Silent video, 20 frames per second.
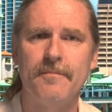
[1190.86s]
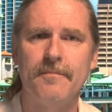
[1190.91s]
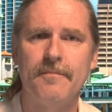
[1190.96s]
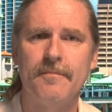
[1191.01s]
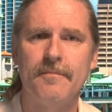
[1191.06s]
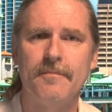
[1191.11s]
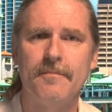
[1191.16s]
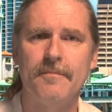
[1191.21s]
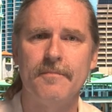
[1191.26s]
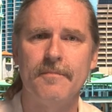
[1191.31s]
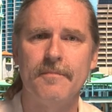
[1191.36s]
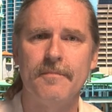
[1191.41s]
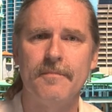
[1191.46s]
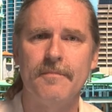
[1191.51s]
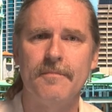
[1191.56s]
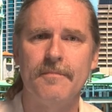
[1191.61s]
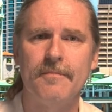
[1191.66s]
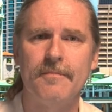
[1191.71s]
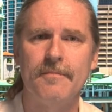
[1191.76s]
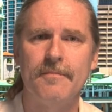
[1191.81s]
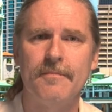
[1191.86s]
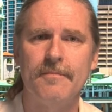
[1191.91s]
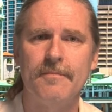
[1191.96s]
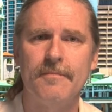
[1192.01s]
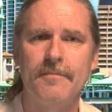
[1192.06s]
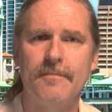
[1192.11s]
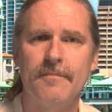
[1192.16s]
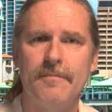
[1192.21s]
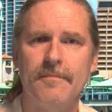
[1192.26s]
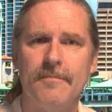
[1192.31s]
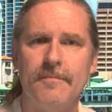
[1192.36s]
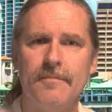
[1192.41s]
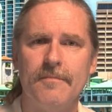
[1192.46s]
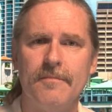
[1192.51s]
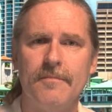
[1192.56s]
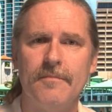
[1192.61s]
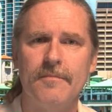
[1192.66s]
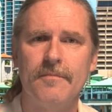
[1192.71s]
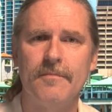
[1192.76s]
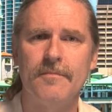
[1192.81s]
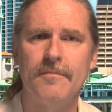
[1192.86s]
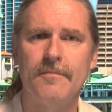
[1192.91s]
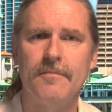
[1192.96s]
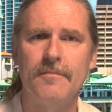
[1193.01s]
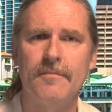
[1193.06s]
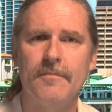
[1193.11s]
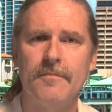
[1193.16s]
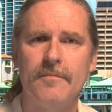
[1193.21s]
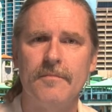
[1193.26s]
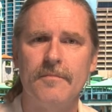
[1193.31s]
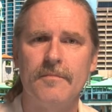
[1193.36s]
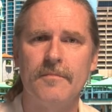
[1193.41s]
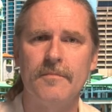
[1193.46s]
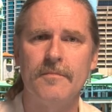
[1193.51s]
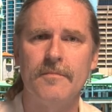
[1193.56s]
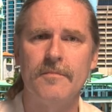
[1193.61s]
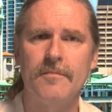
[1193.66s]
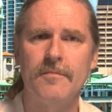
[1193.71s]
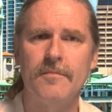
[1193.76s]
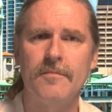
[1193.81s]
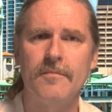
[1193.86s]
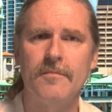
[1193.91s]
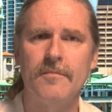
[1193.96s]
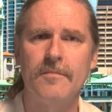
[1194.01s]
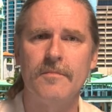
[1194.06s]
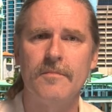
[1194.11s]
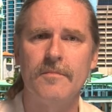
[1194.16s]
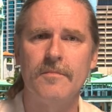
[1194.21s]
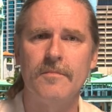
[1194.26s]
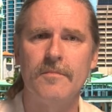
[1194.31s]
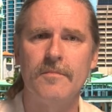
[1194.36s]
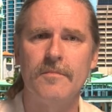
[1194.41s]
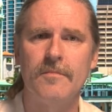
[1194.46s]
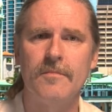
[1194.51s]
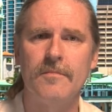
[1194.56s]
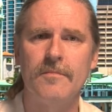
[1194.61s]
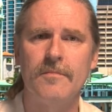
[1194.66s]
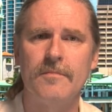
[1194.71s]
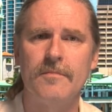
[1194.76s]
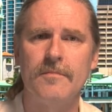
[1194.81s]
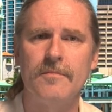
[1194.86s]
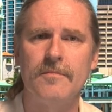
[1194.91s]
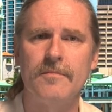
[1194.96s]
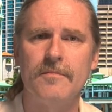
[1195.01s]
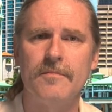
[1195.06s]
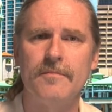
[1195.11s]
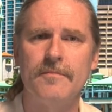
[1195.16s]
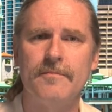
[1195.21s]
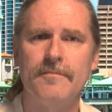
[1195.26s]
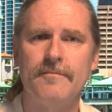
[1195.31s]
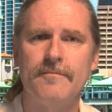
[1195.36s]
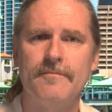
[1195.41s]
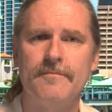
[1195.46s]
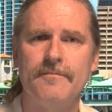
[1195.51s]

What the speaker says: This person isn't speaking.